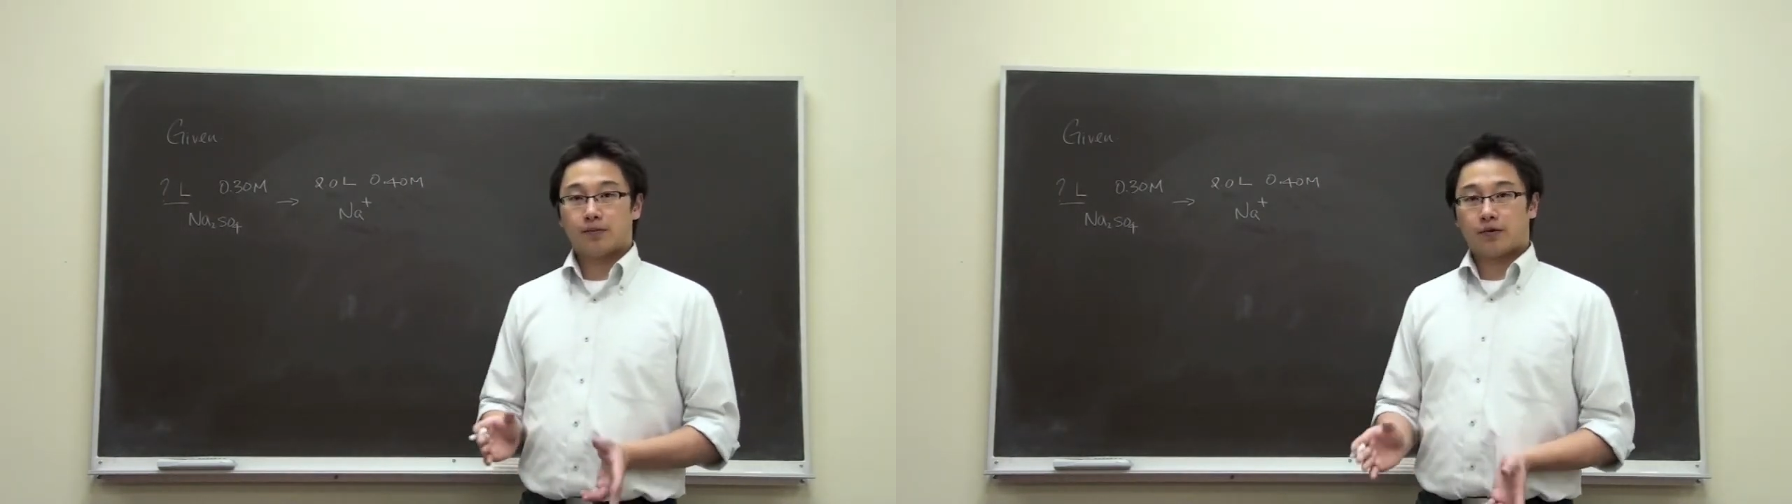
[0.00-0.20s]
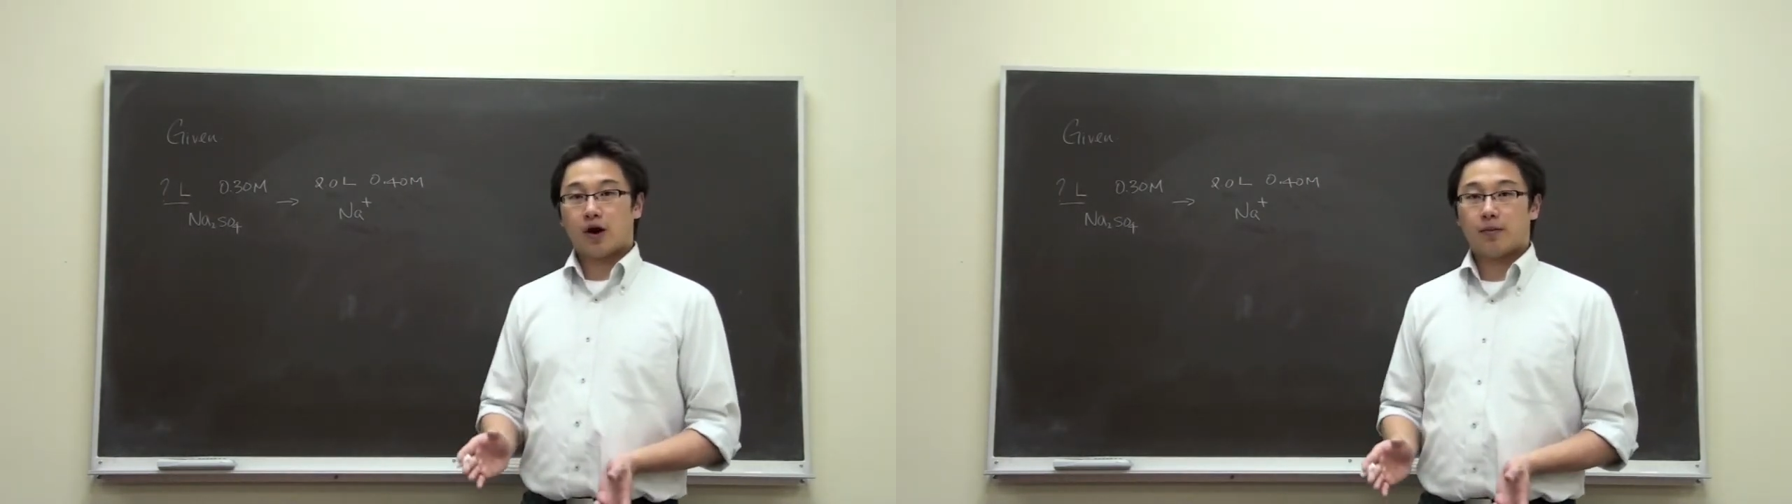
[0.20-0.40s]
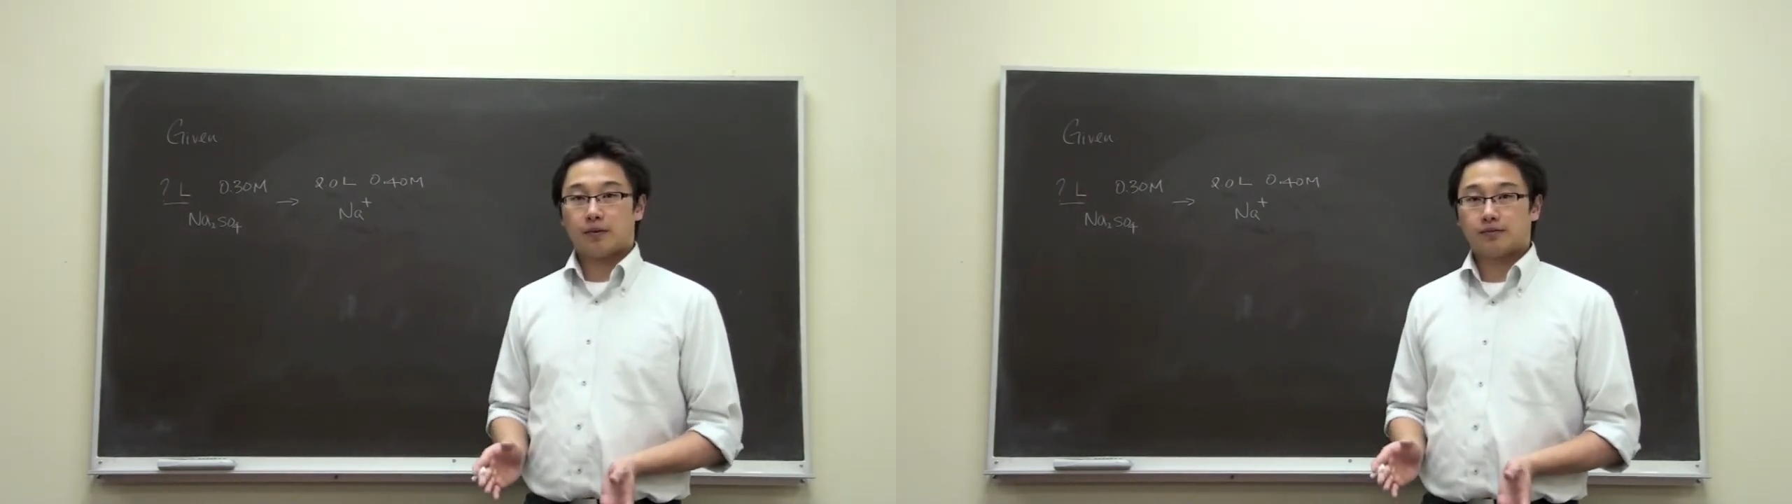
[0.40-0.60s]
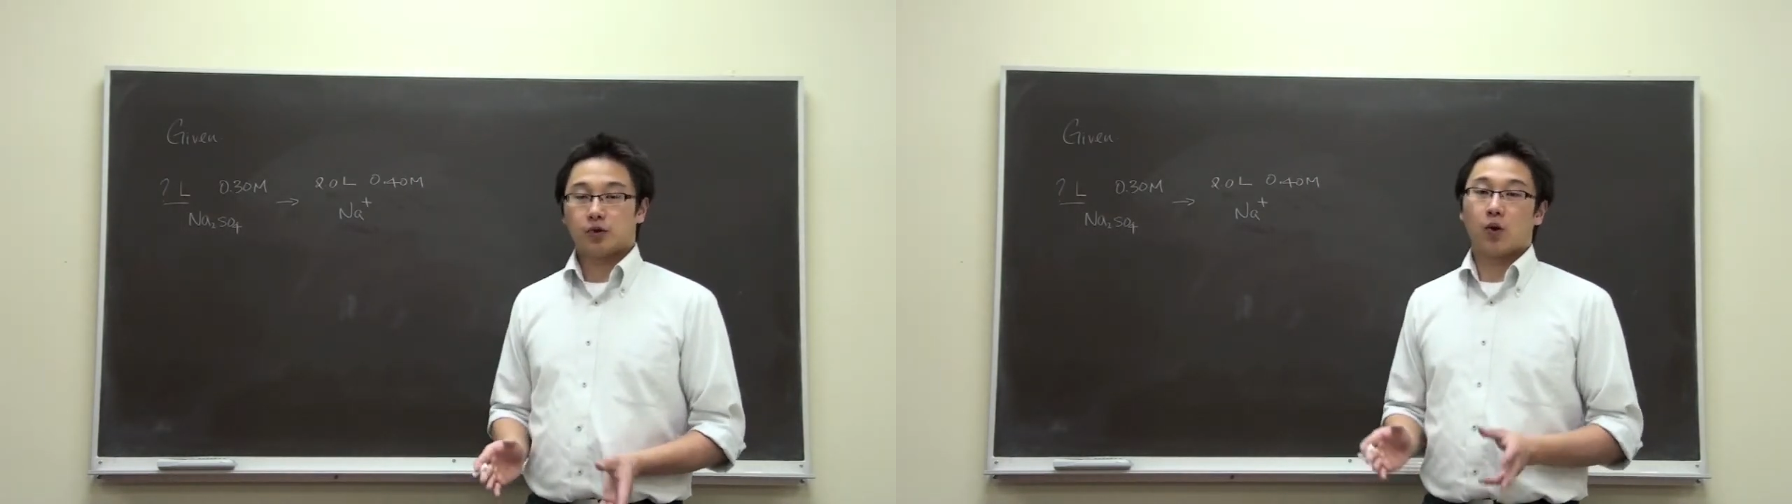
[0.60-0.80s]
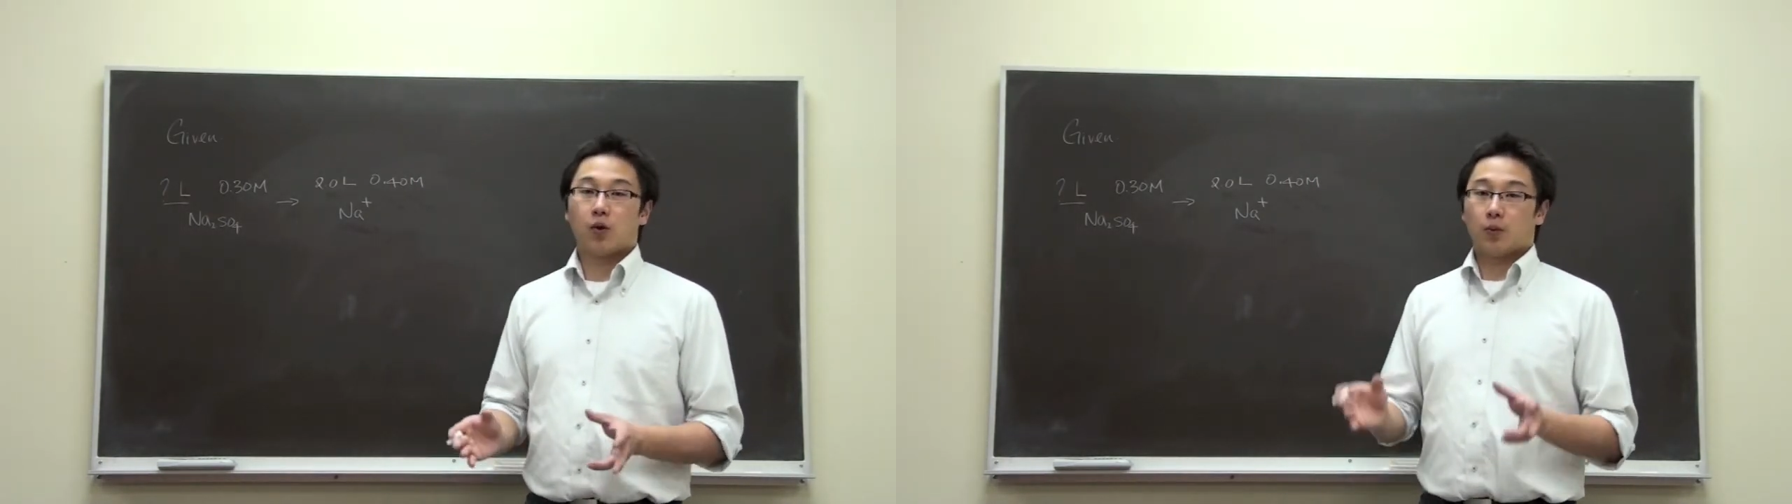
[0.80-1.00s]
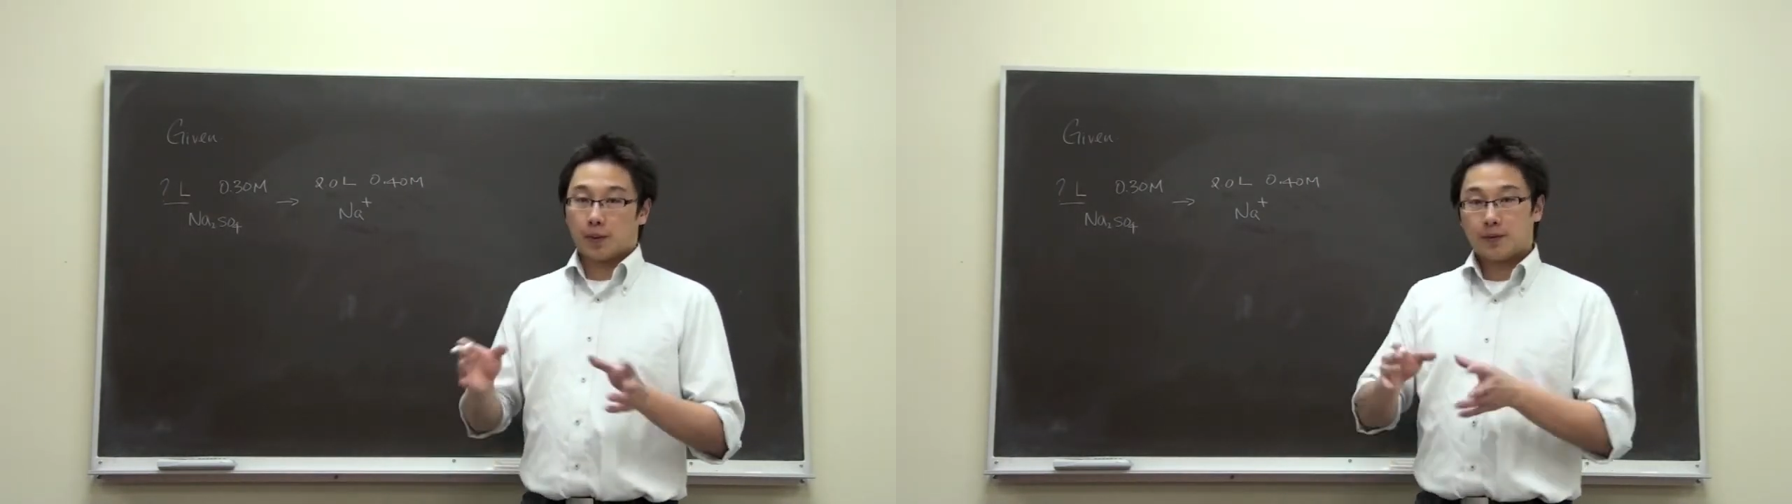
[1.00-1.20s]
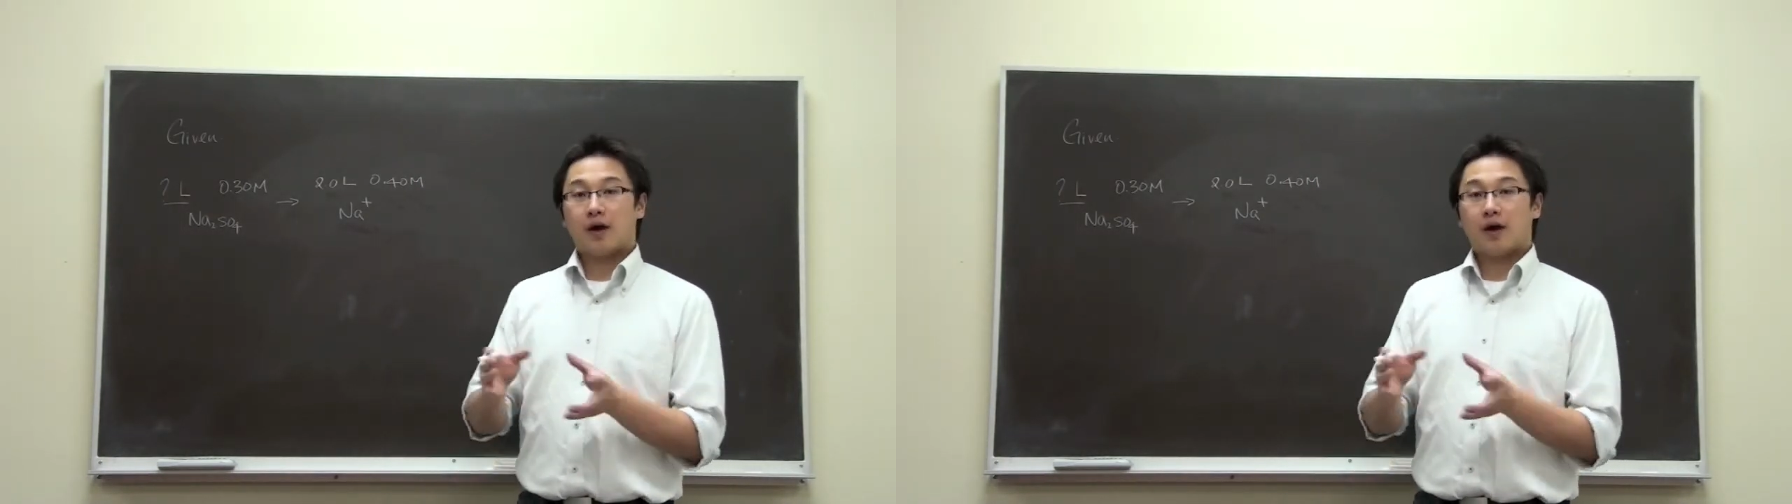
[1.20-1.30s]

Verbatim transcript: problems or when we